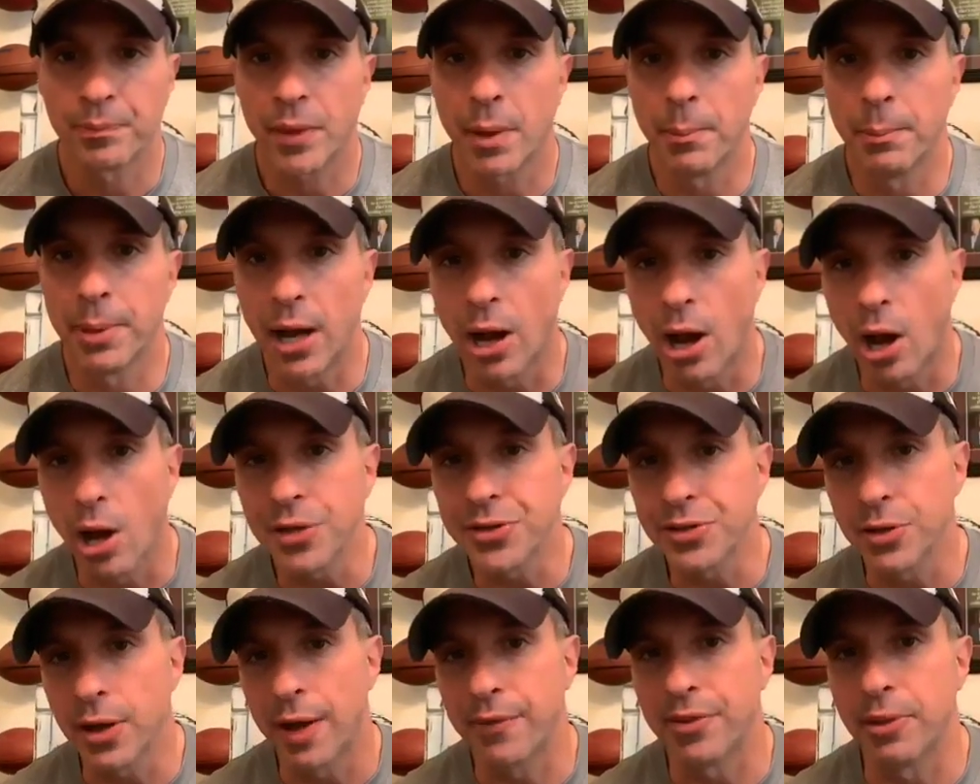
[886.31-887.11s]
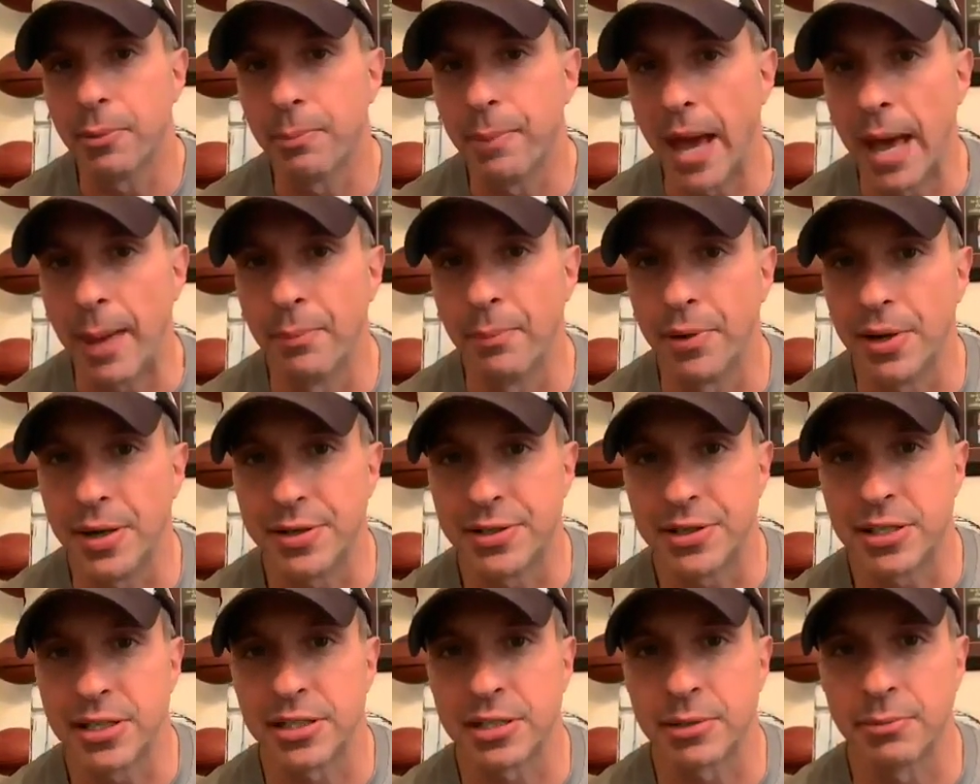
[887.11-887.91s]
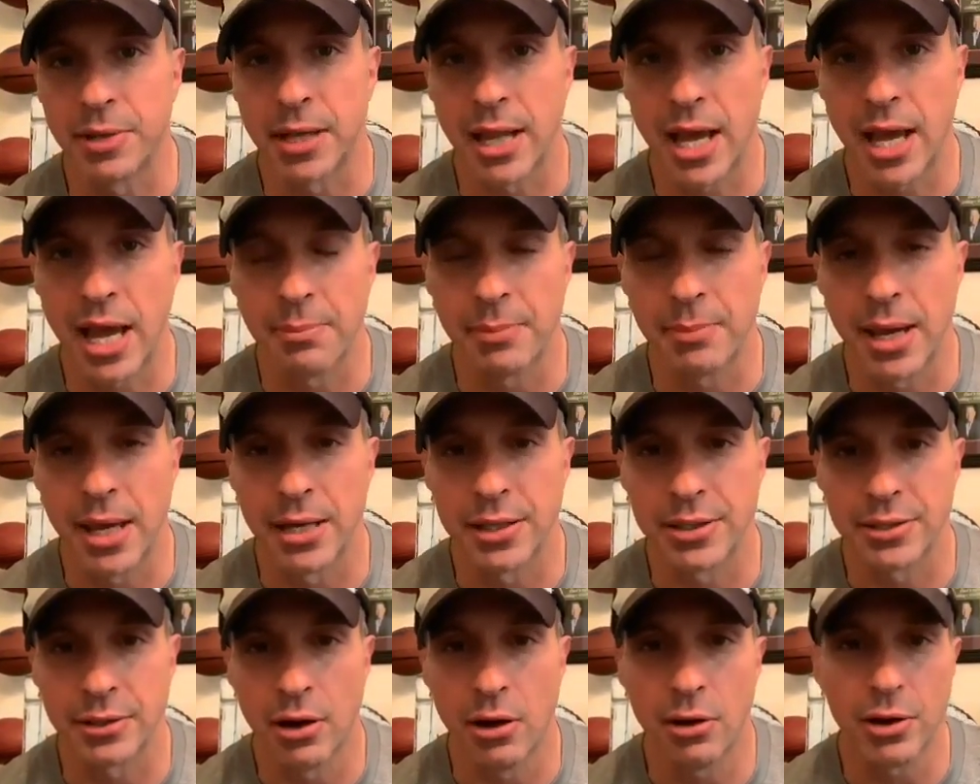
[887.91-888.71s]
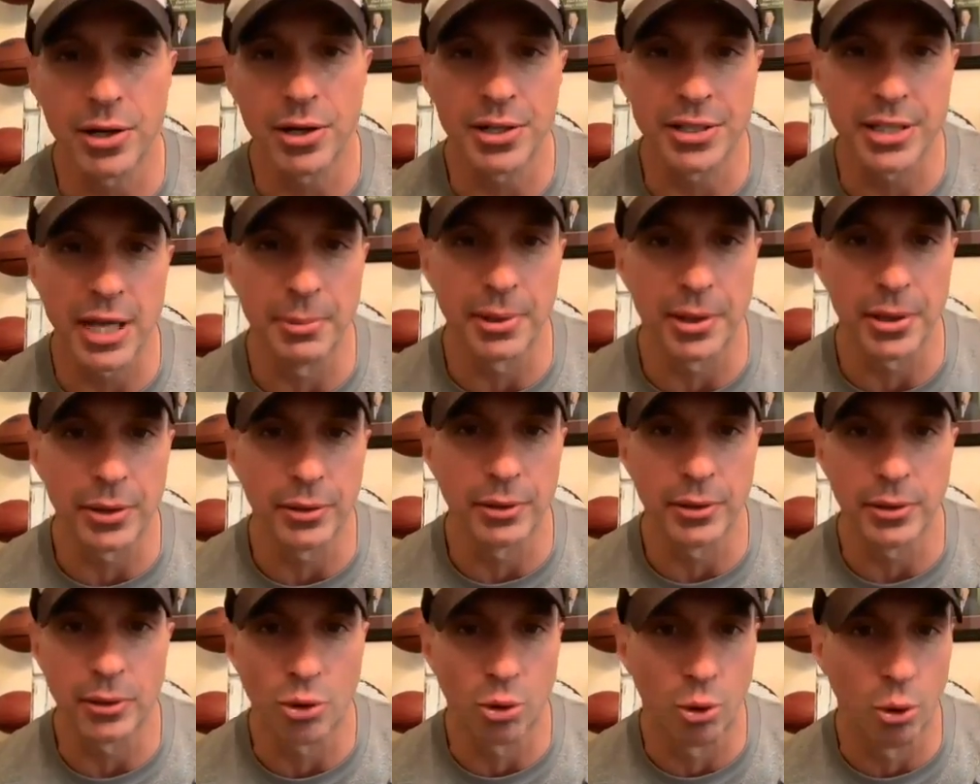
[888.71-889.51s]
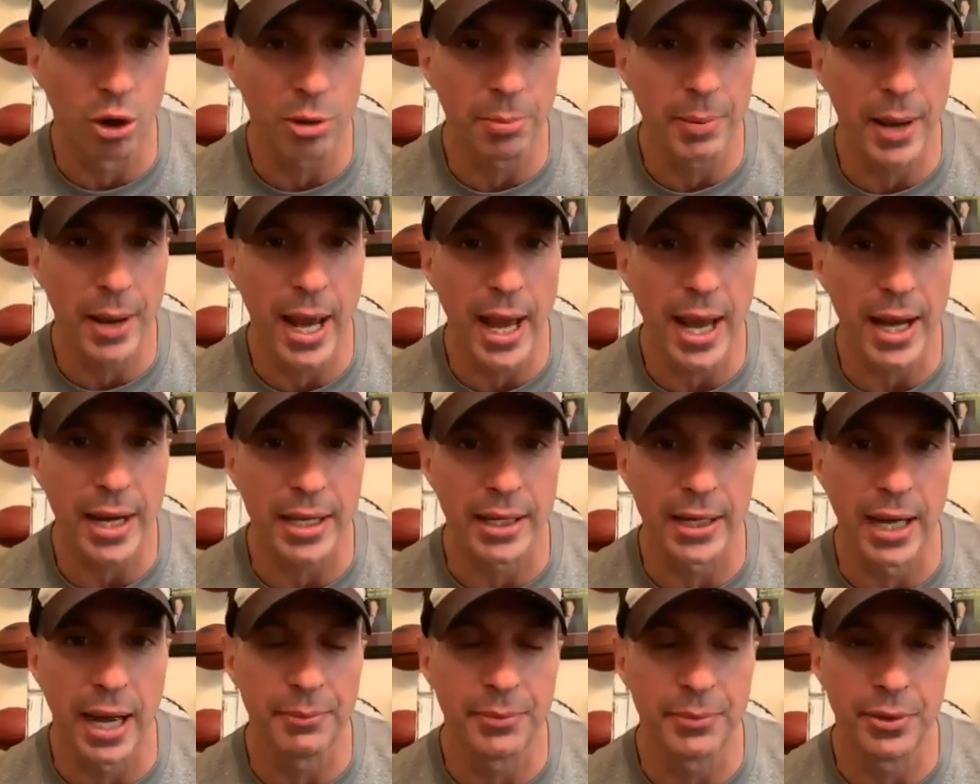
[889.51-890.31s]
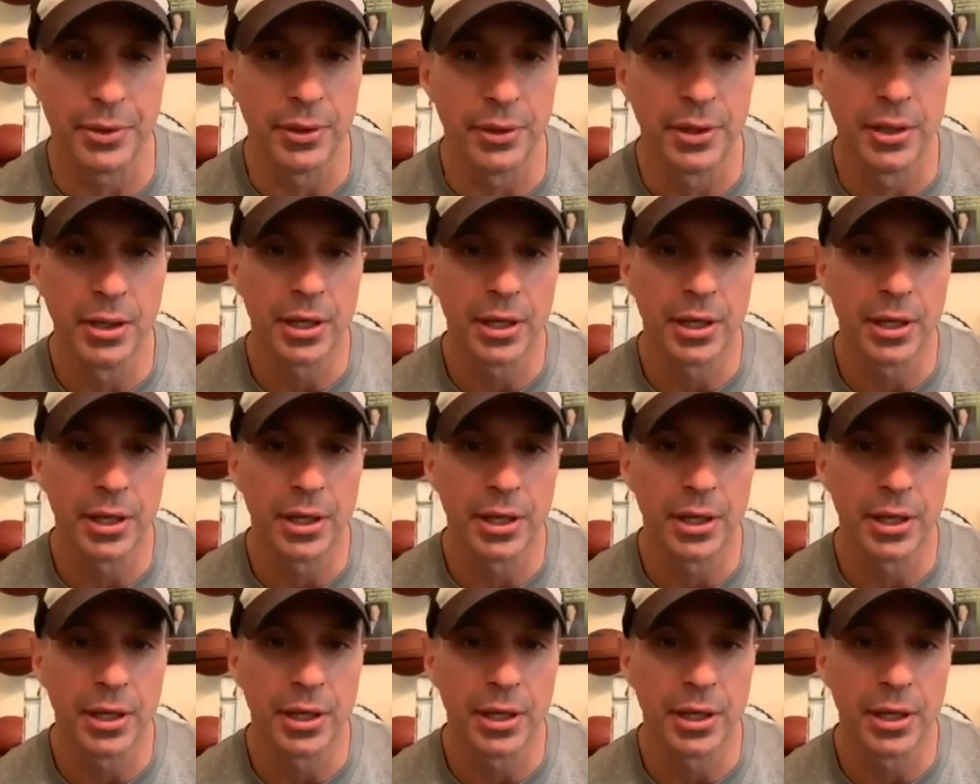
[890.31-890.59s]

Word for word: But I also have the bad belief system that, hey, man, as long as I'm a quarterback and I'm,